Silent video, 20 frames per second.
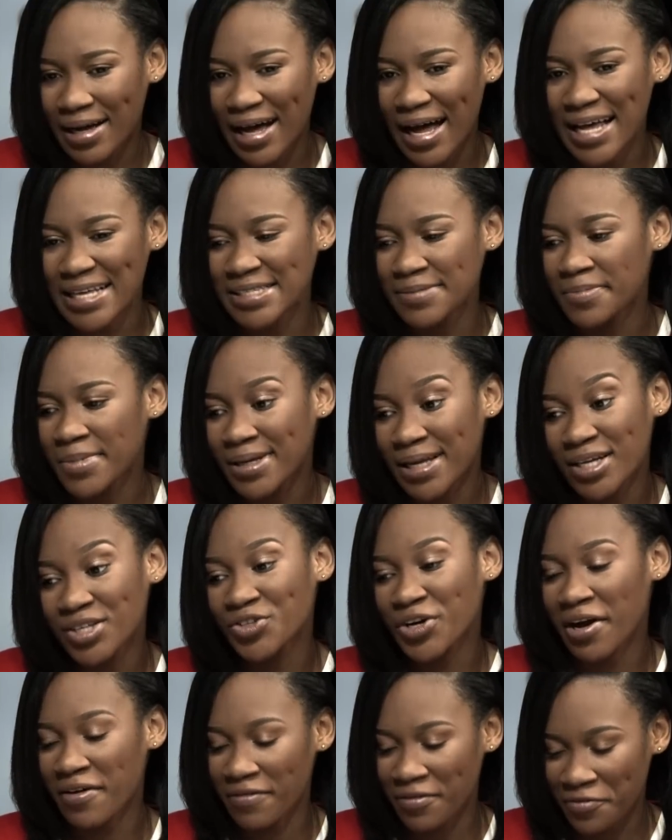has been a
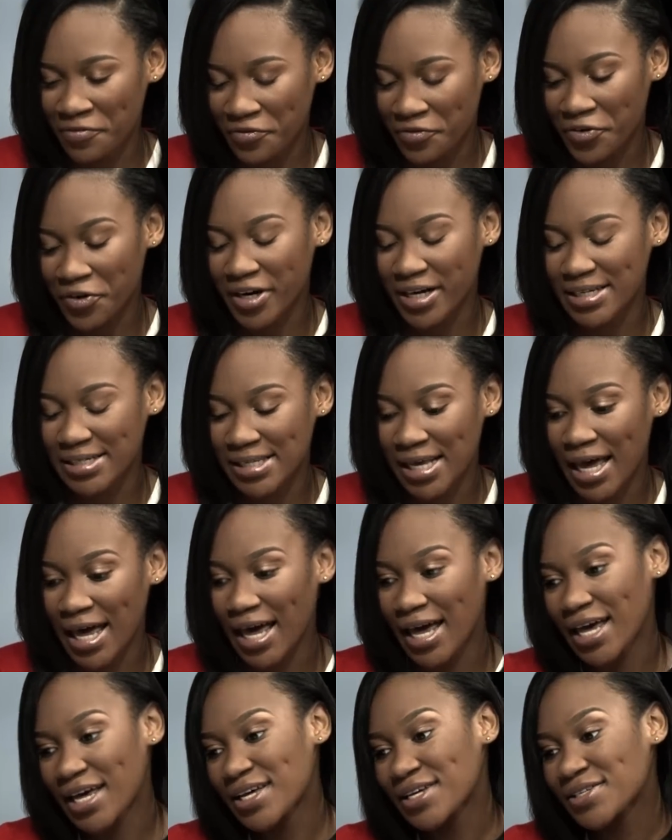driving force.
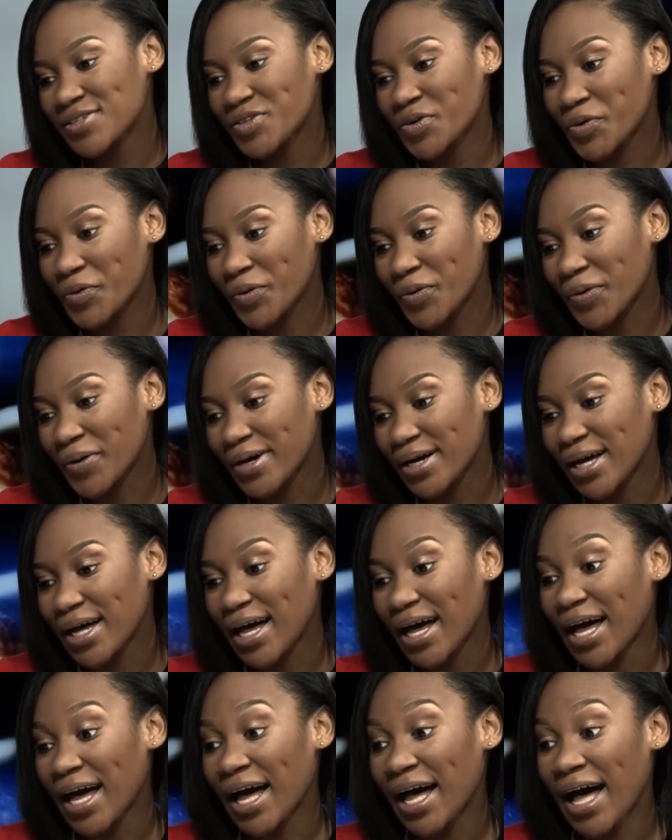So
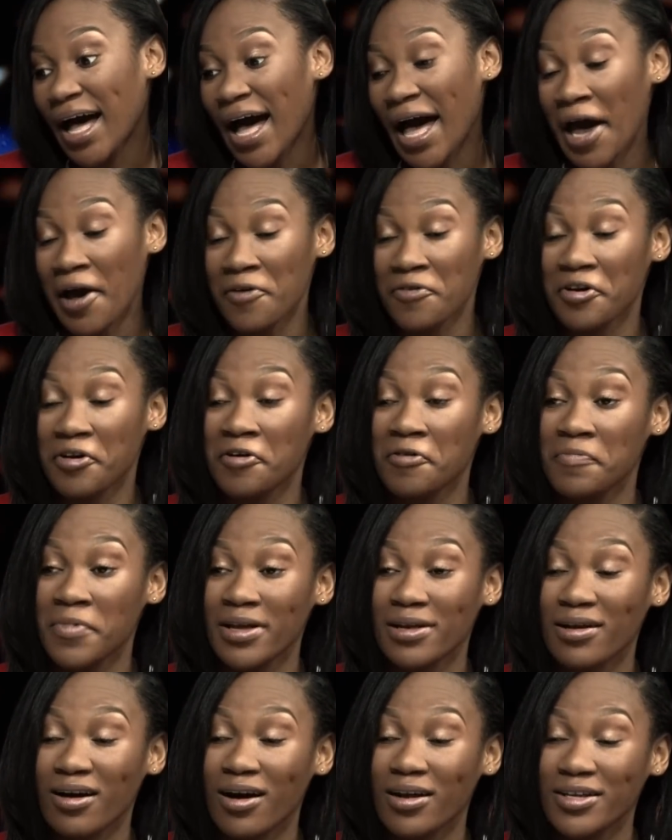I
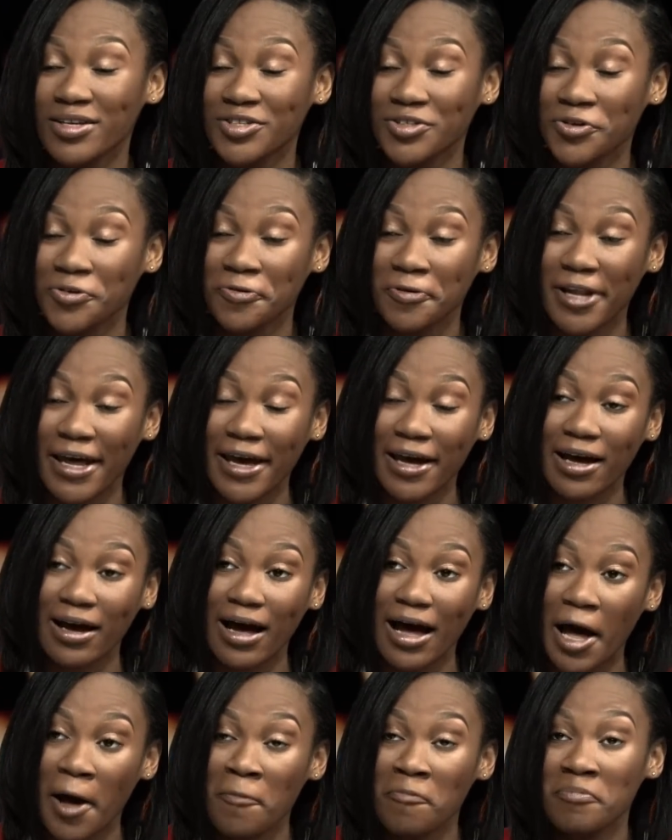recommend College Co like
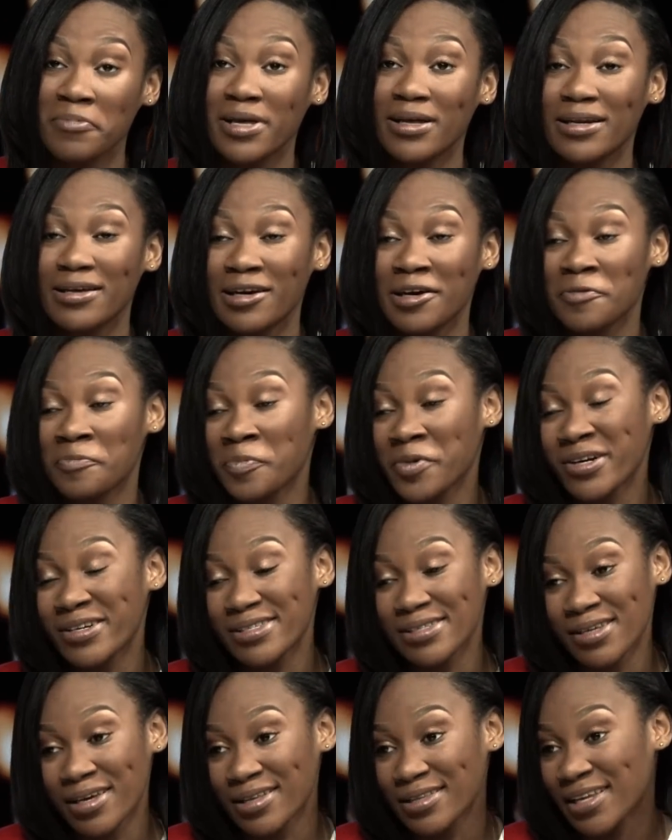
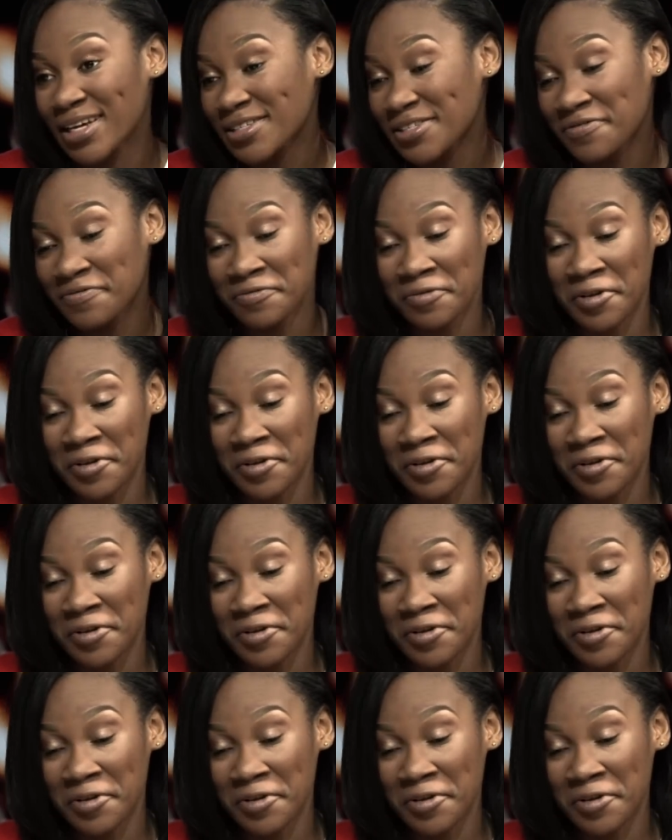1,000,000%, not even